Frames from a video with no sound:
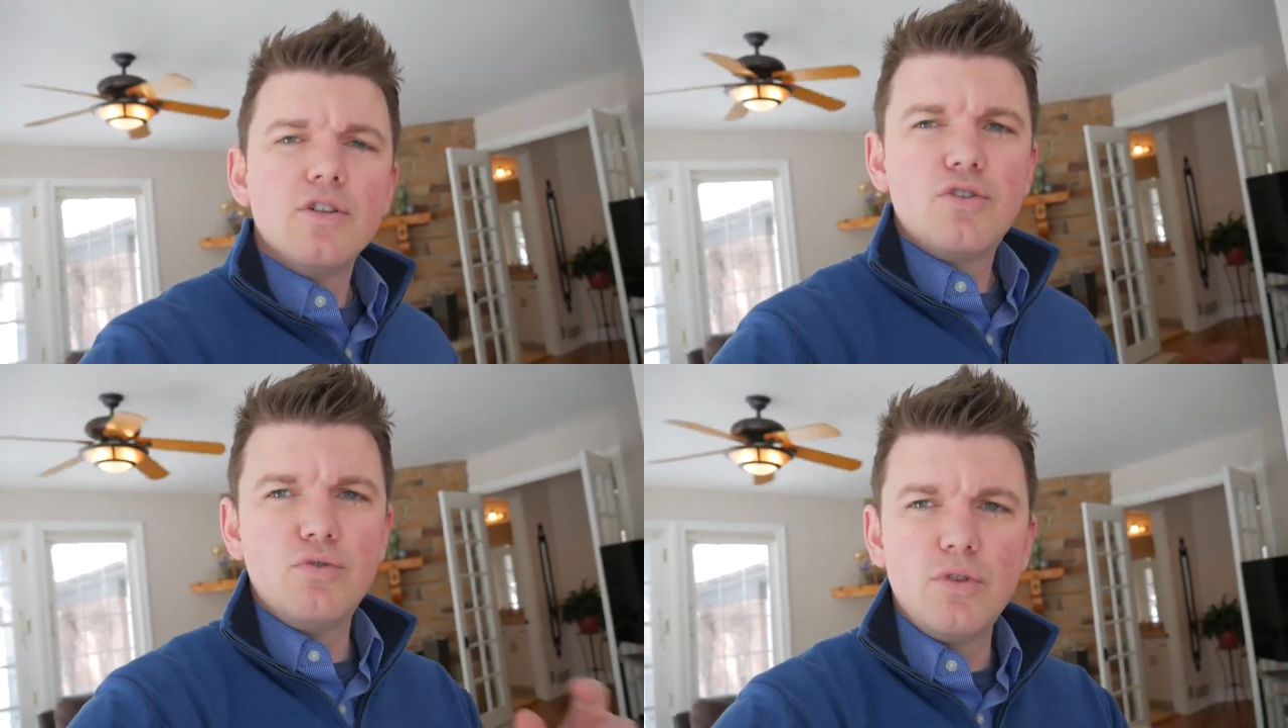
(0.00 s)

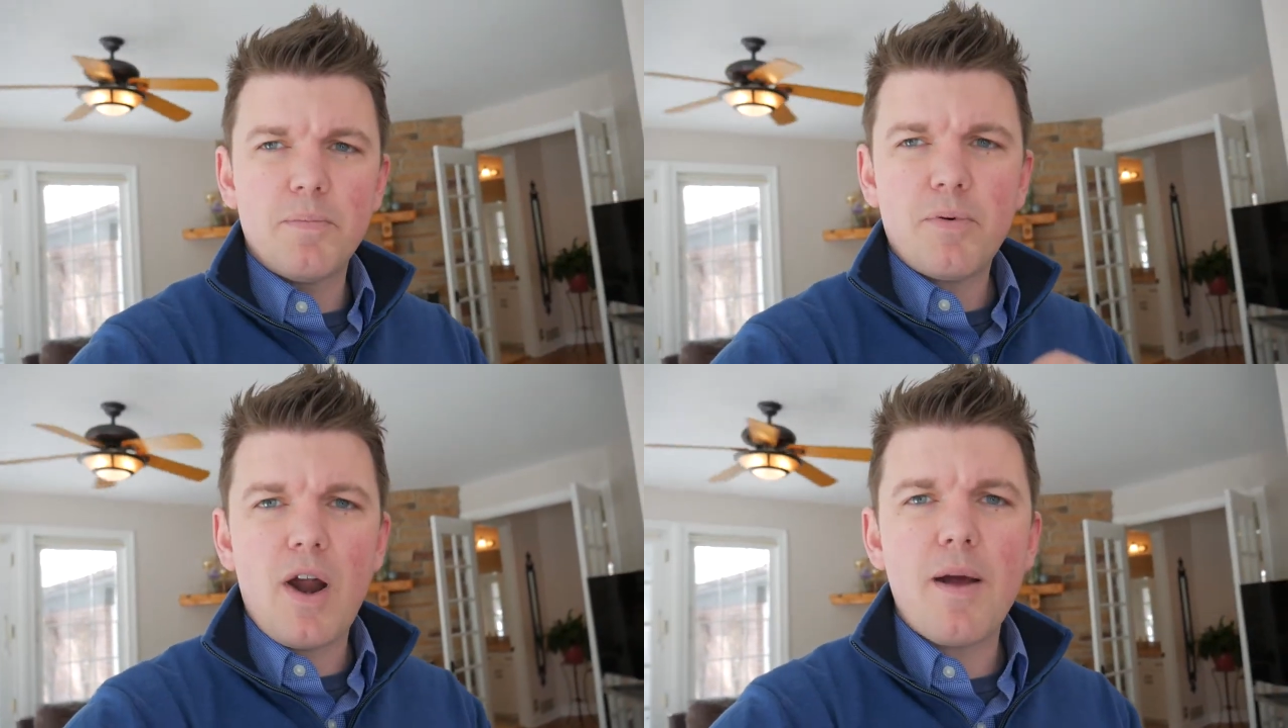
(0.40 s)
to the
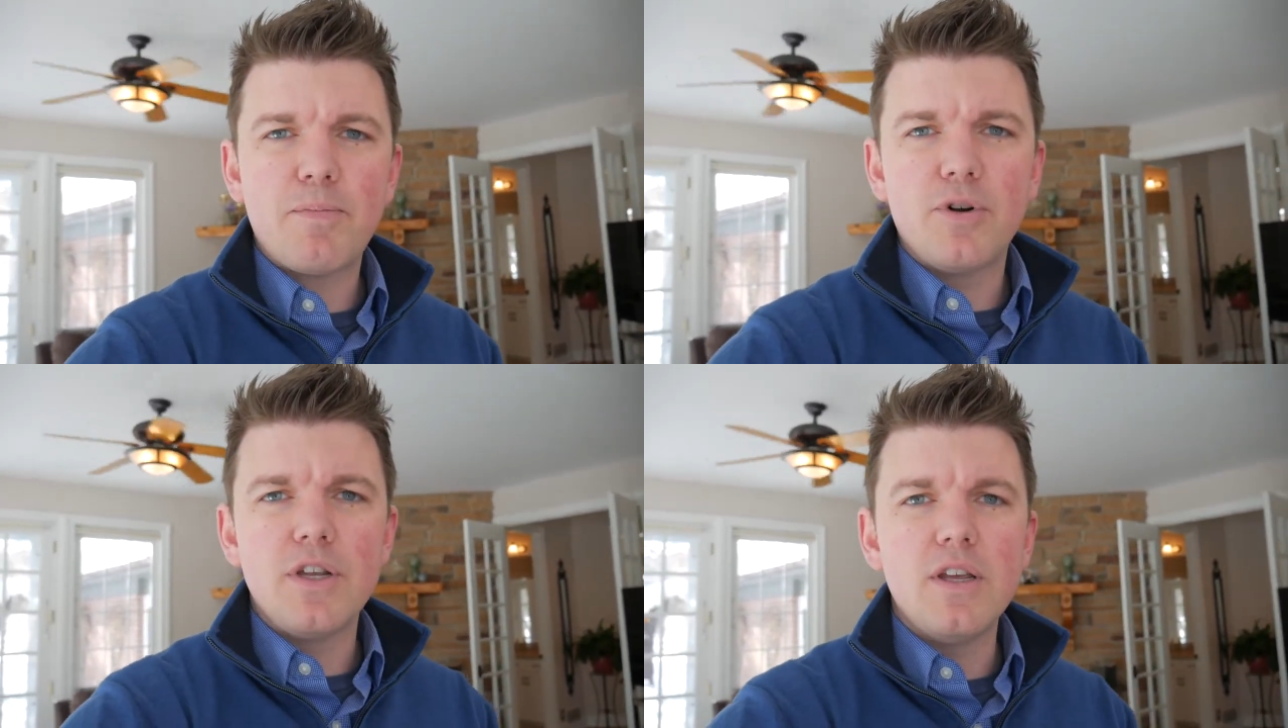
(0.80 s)

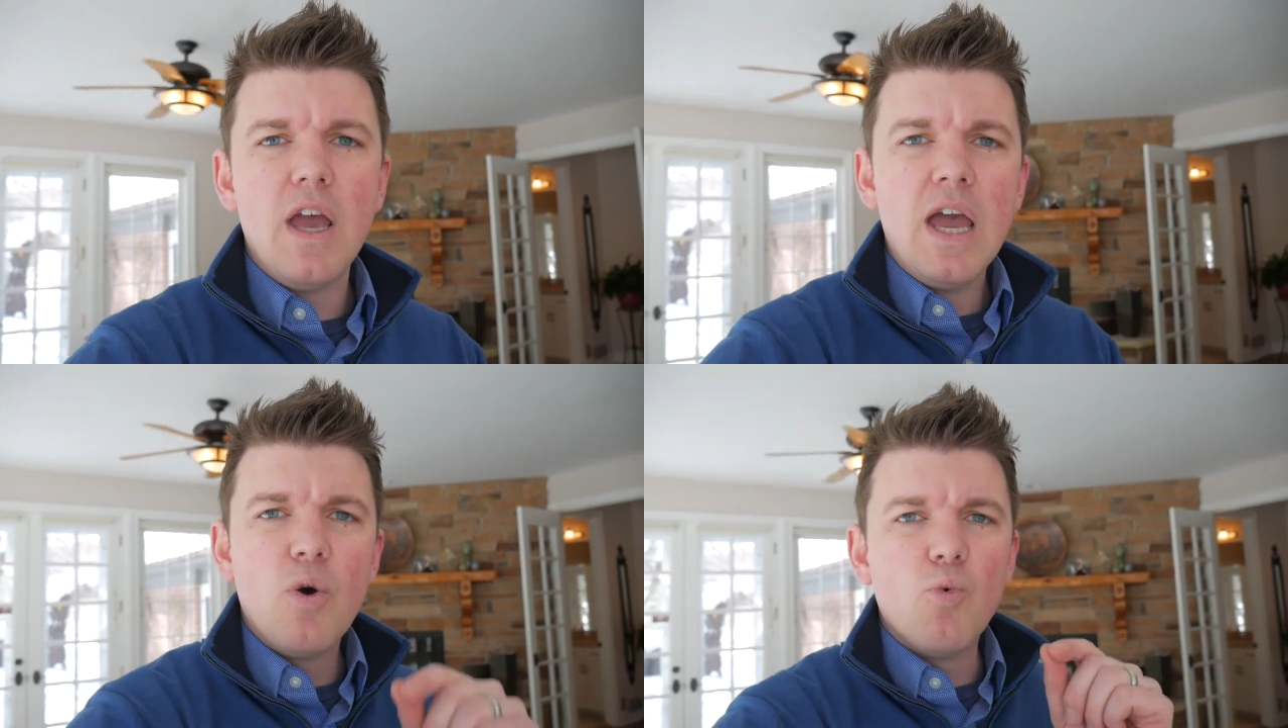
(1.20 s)
property
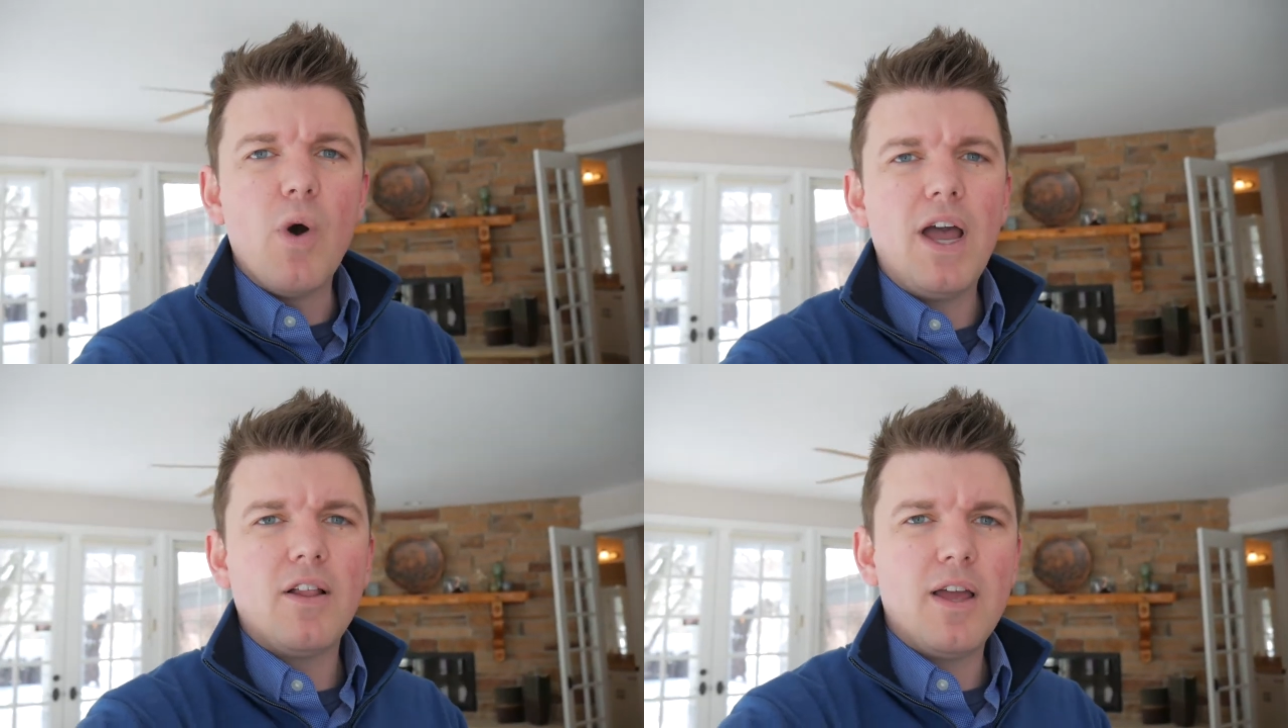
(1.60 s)

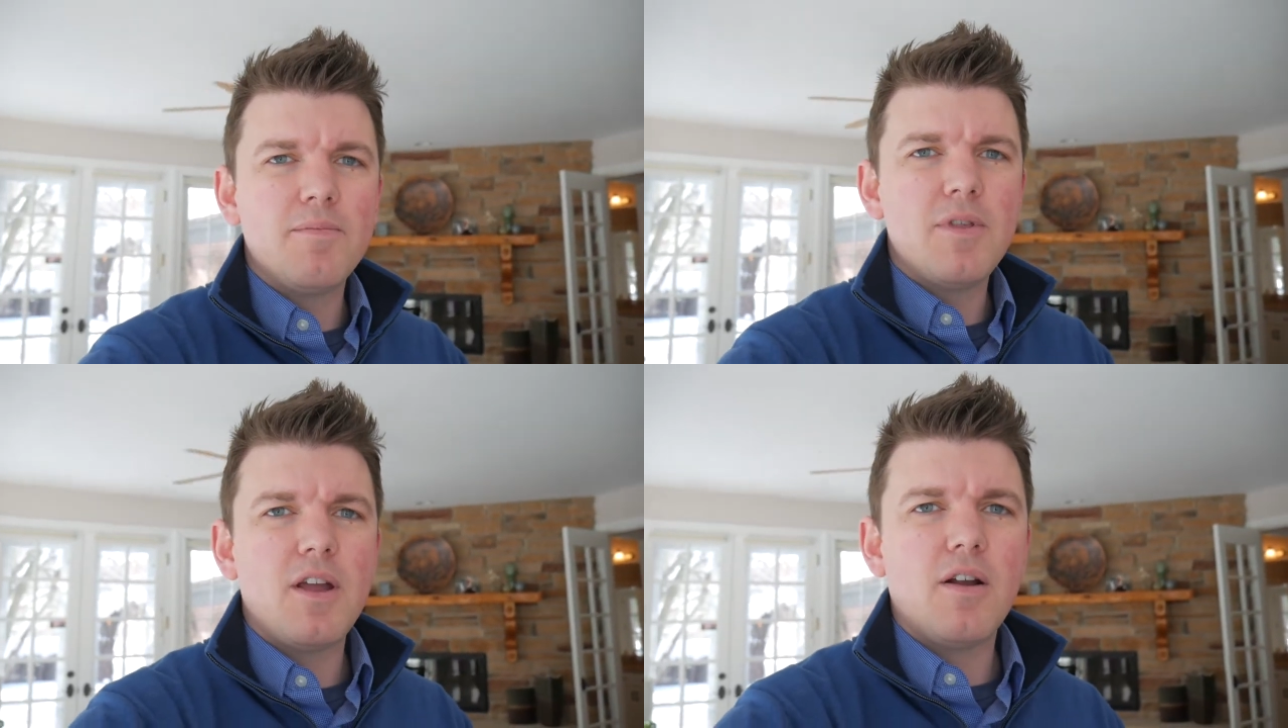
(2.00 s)
while
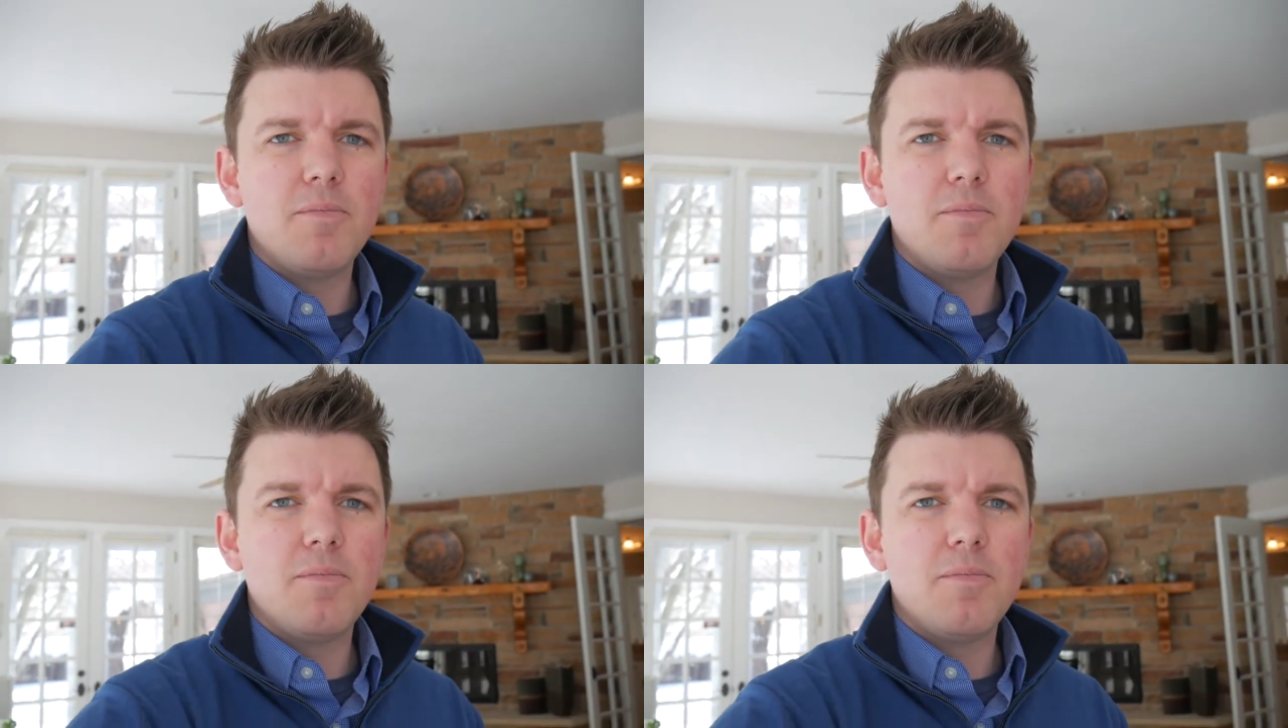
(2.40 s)
I'm there,